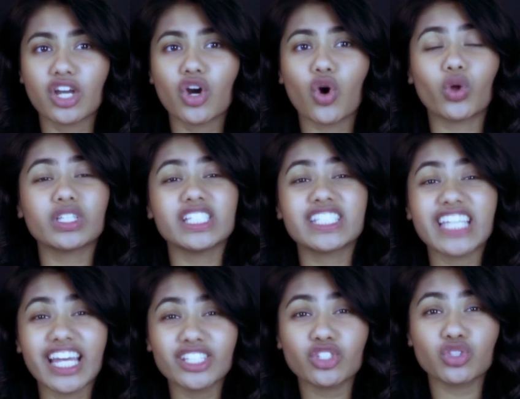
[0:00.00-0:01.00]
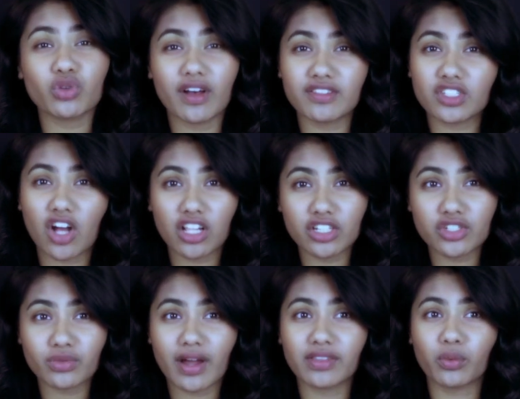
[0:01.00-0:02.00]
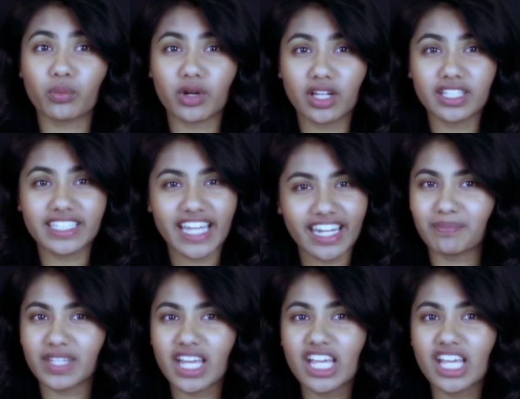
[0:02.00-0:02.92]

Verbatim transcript: Only 10 to 12 scholars around the world get it.